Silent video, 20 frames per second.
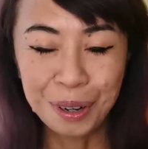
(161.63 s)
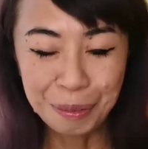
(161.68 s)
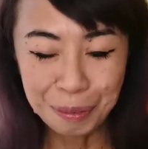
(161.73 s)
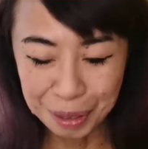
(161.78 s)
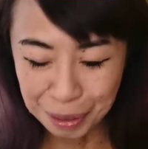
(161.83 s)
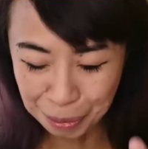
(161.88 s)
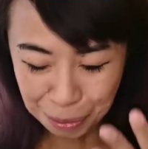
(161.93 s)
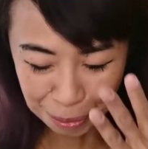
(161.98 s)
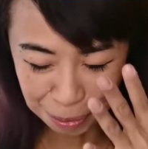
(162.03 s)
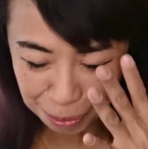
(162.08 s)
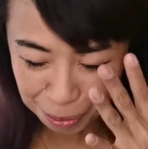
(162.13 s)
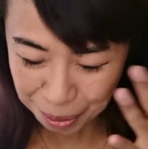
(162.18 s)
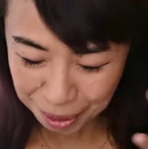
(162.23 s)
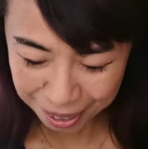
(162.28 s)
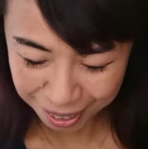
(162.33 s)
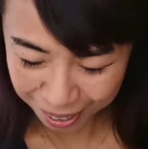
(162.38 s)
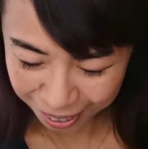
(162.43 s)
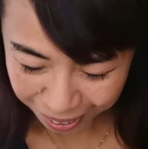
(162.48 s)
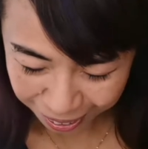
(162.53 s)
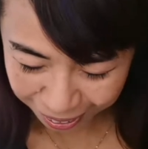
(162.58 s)
I mean,
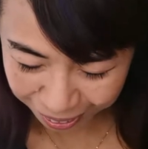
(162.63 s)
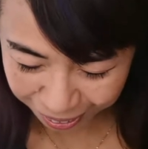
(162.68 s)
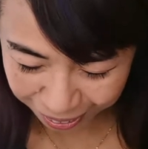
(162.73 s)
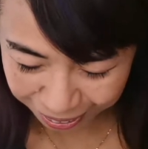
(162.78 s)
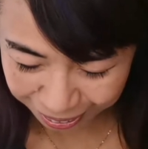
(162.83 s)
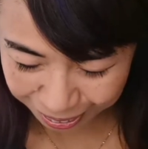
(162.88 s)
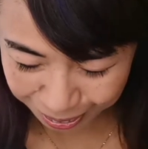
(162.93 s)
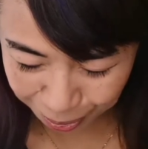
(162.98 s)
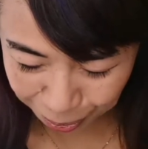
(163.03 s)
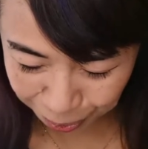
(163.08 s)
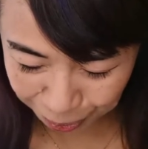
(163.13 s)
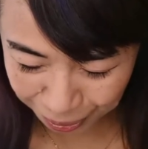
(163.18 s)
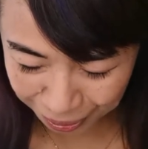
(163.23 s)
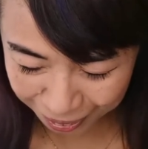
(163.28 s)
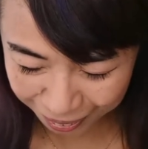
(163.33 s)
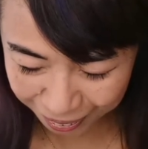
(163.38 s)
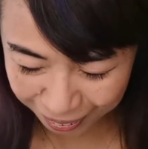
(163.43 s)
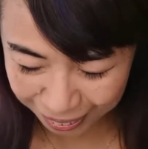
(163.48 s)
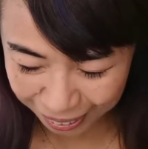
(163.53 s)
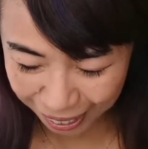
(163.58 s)
what is
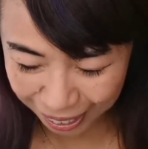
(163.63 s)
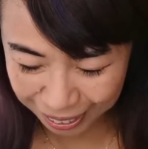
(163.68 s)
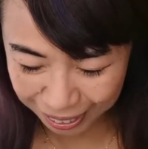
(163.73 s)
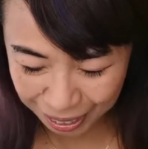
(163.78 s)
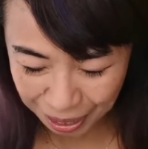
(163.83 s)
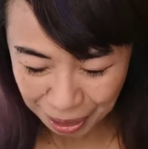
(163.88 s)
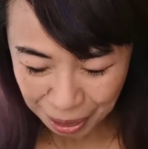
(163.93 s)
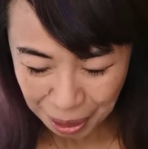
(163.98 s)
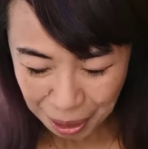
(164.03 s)
going on? Like,